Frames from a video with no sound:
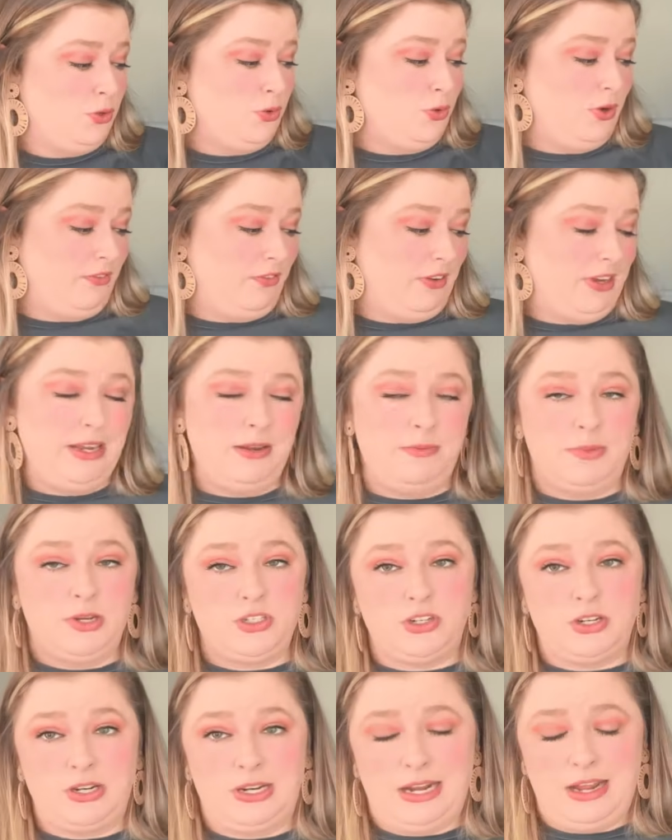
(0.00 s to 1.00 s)
if I didn't
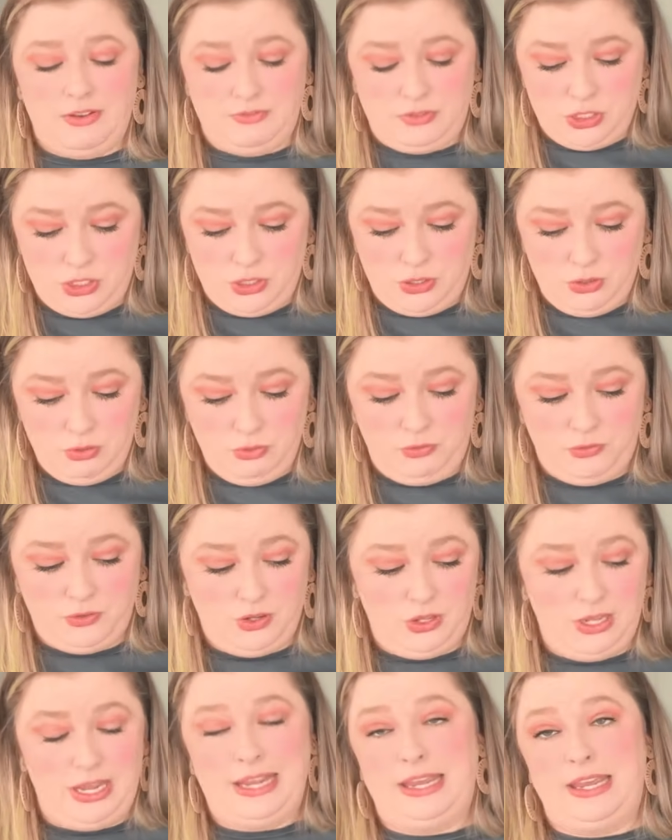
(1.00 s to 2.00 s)
mention it, I have two
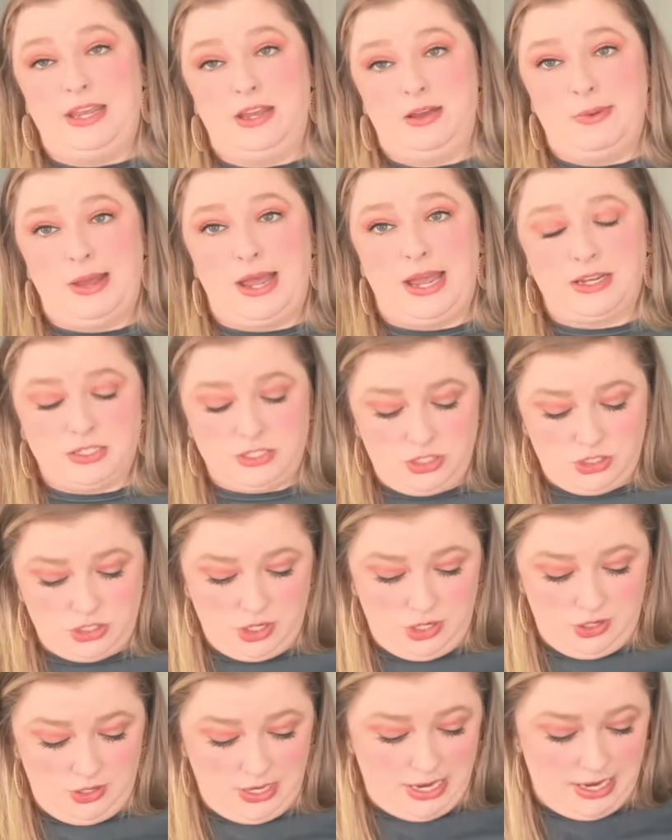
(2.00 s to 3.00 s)
full IKEA bags to show
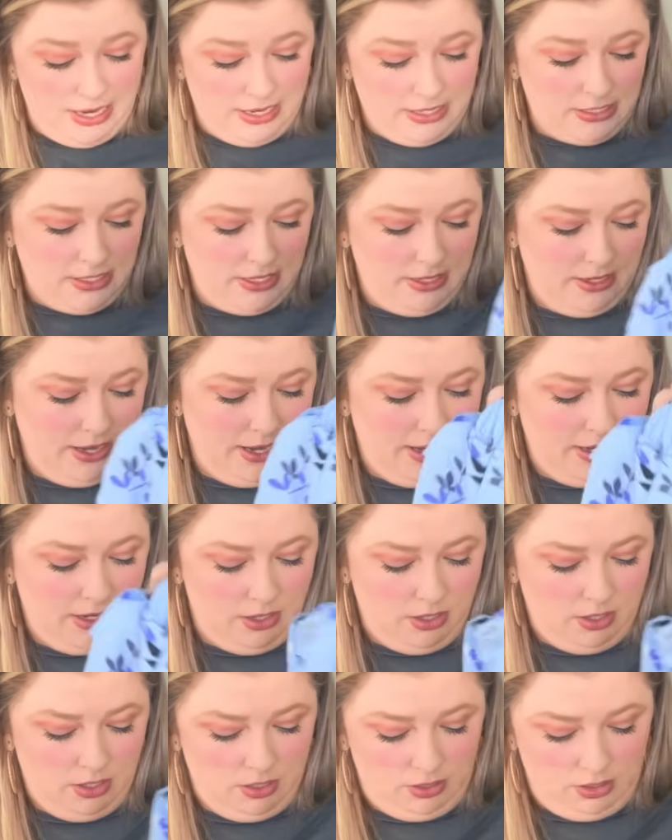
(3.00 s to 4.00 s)
you guys,
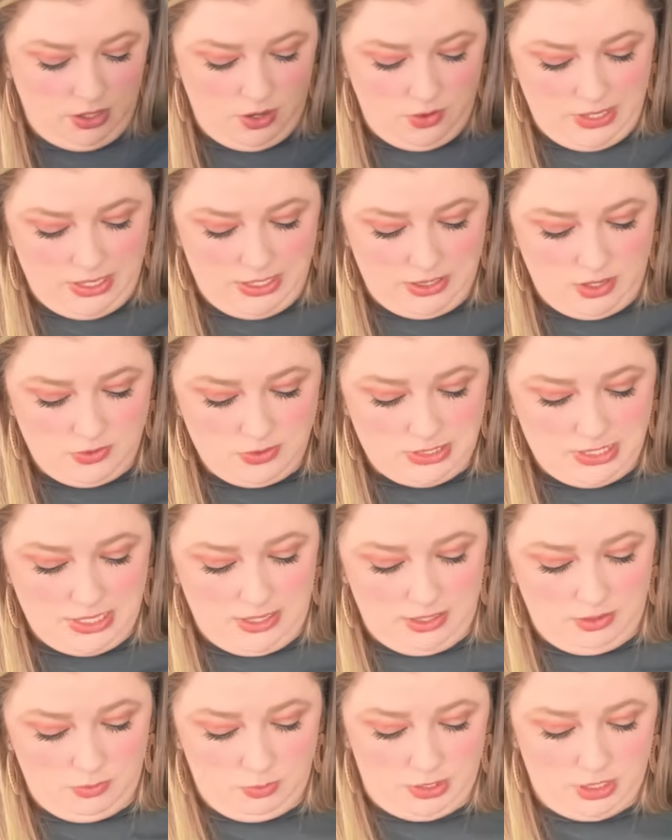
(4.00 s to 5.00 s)
and loading those
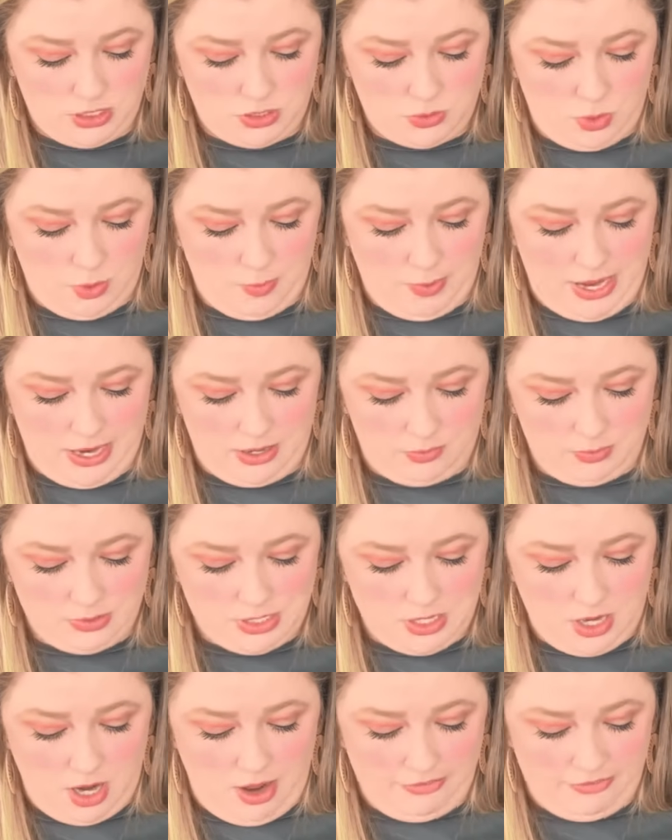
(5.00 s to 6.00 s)
in with a sore back was
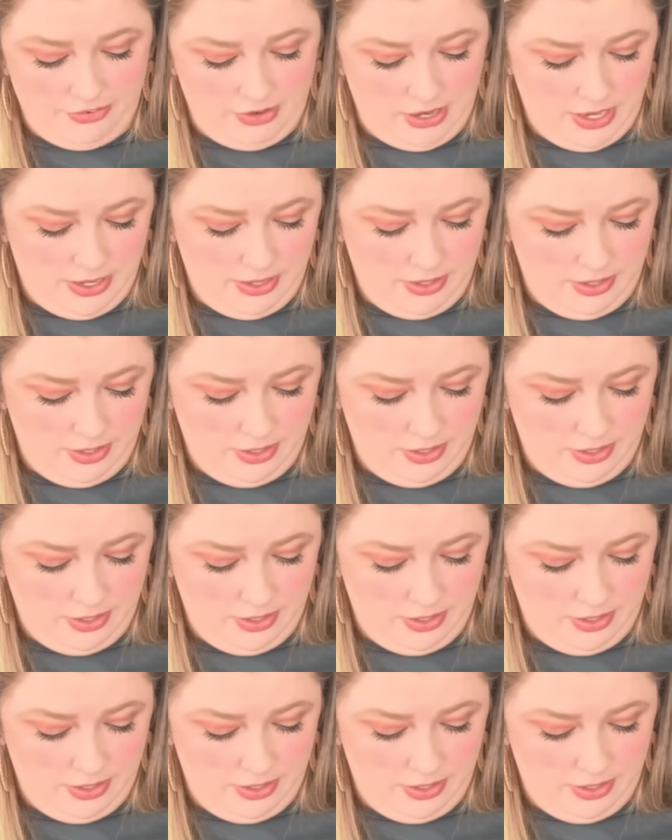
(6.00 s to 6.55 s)
not fun.